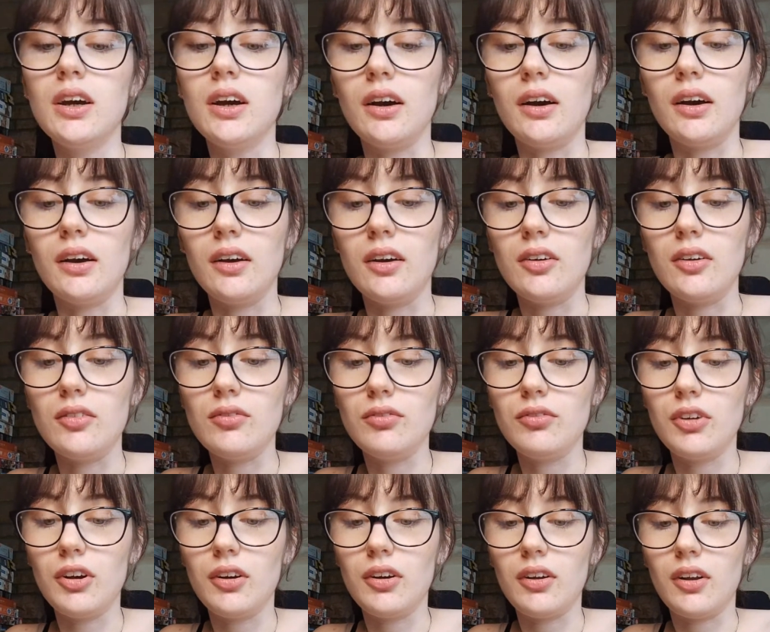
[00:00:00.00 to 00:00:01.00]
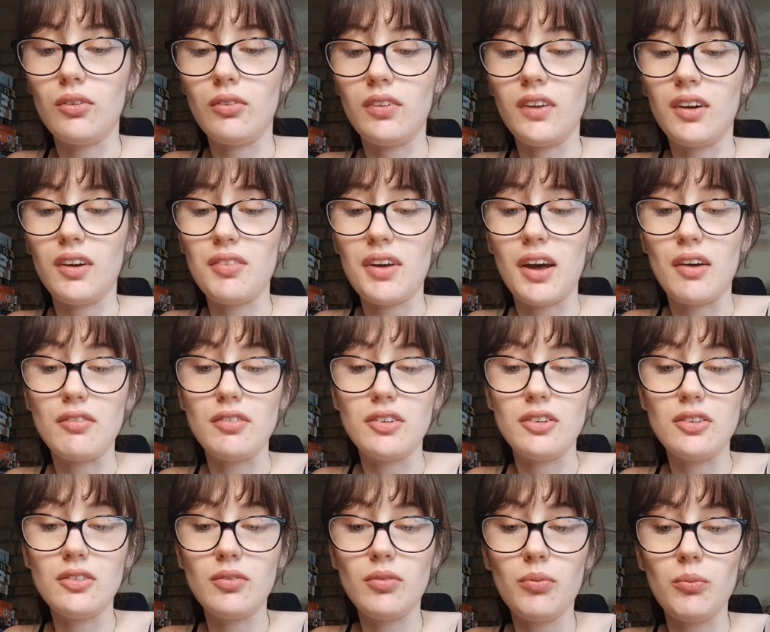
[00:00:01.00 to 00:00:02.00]
I don't think I've
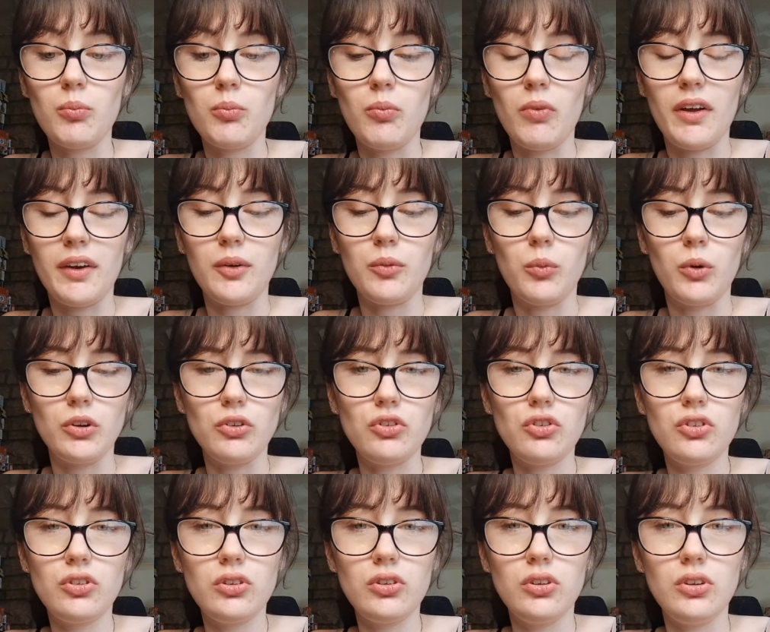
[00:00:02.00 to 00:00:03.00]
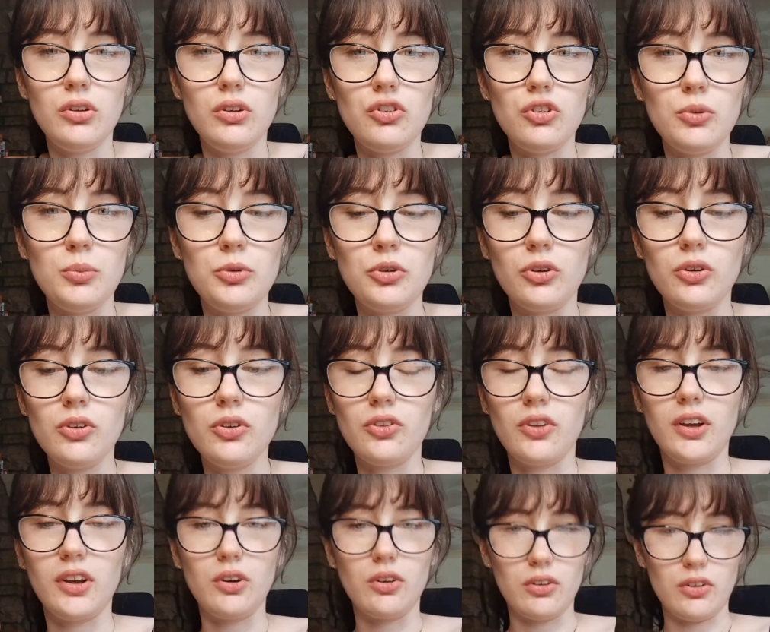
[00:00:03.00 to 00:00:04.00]
ever like watched YouTube shorts,
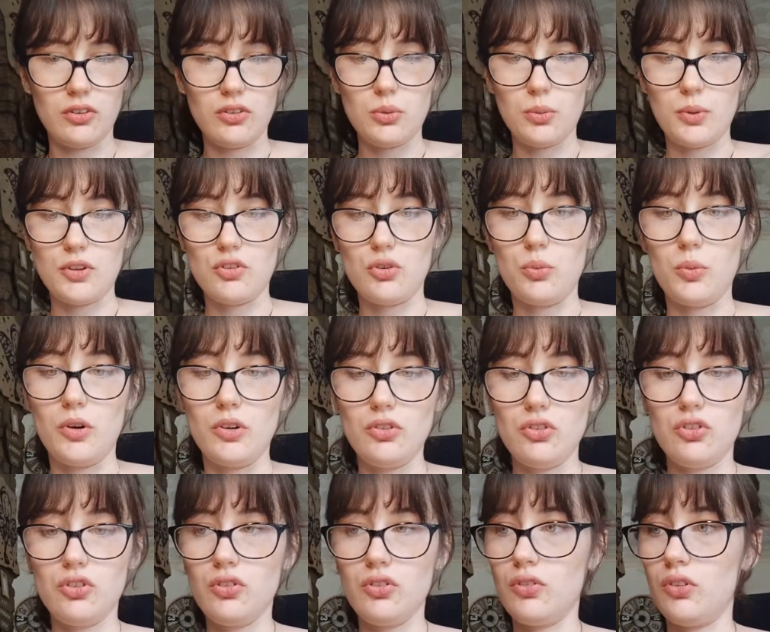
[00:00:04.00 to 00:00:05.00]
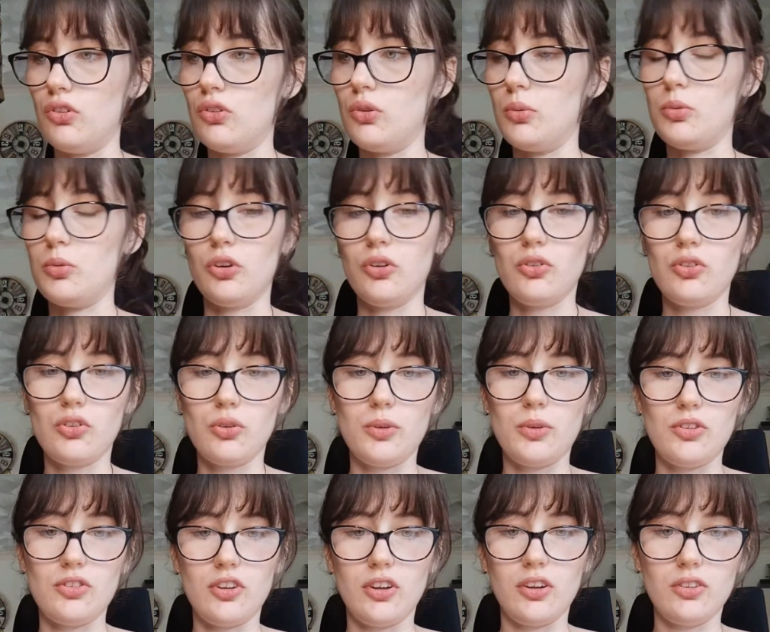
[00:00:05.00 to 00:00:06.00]
like gone onto it to watch YouTube shorts, so
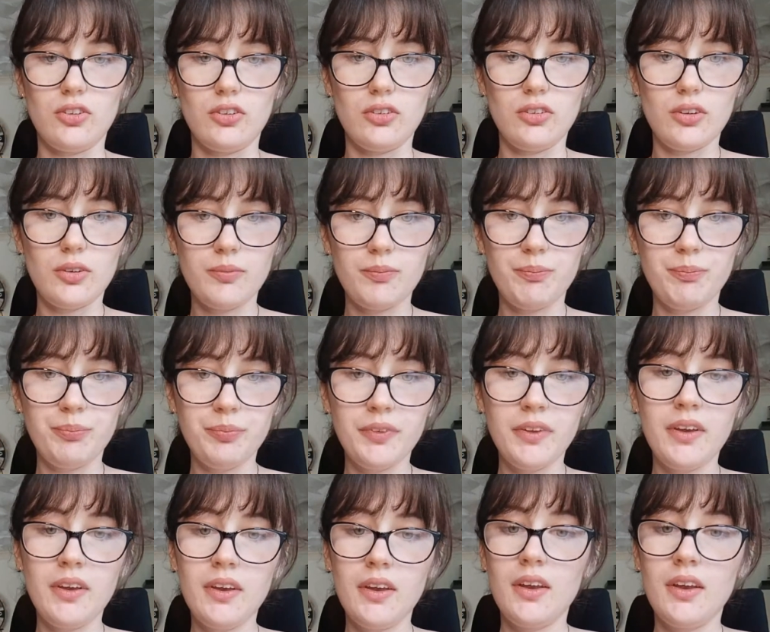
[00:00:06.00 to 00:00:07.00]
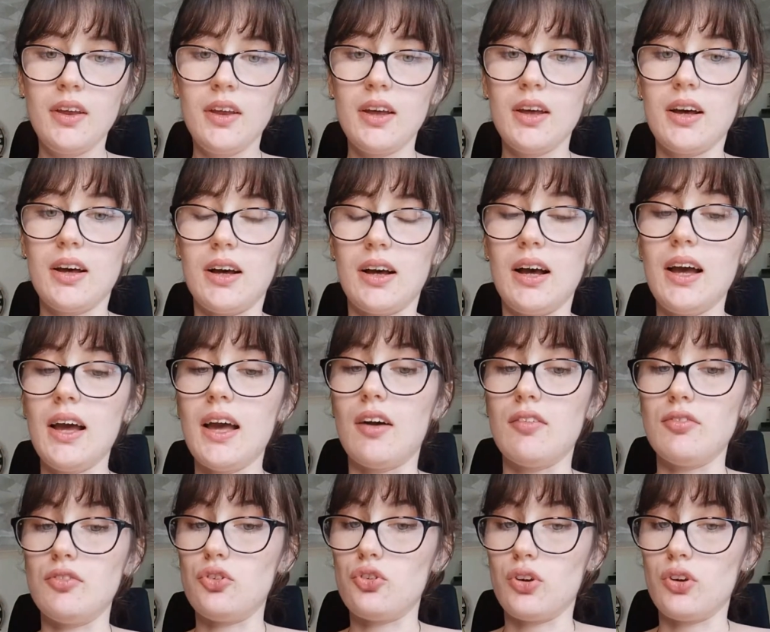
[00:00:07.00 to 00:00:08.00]
it's TikTok. I
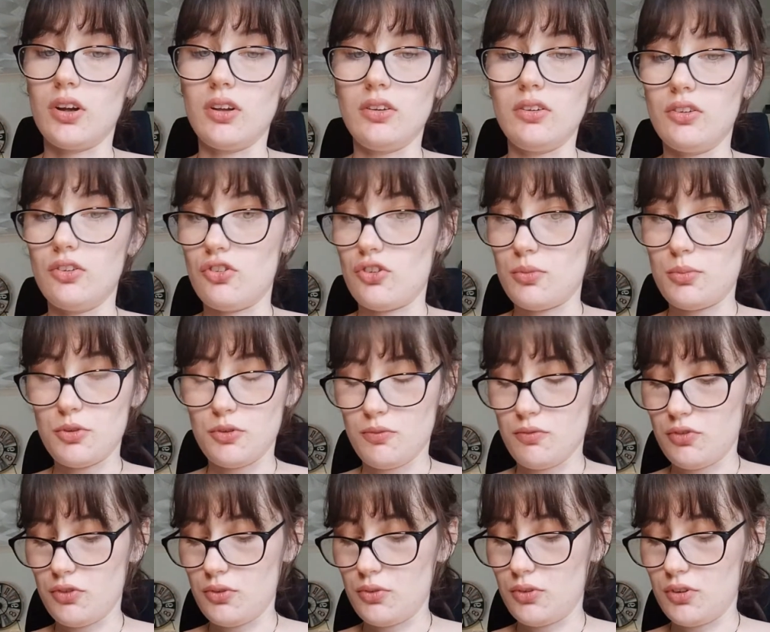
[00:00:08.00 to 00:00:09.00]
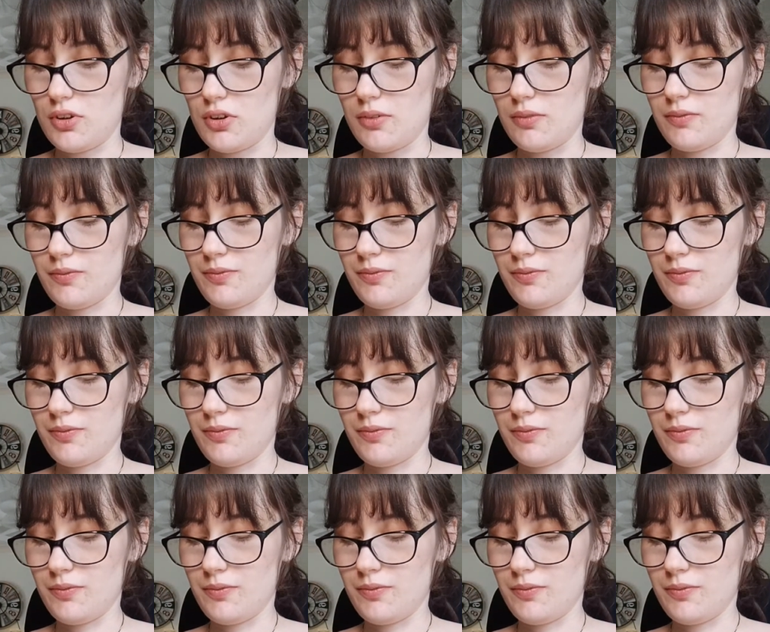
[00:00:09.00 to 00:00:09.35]
haven't tried Egyptian food, no.